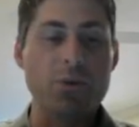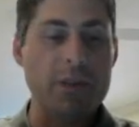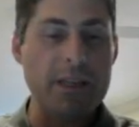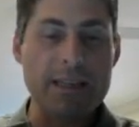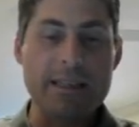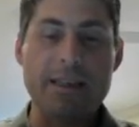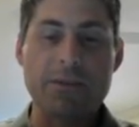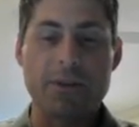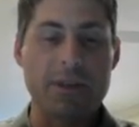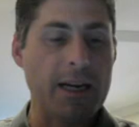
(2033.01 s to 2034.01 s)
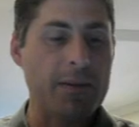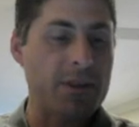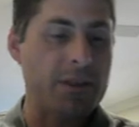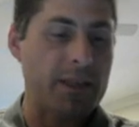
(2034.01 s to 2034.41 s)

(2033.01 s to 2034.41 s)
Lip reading: you would get different types of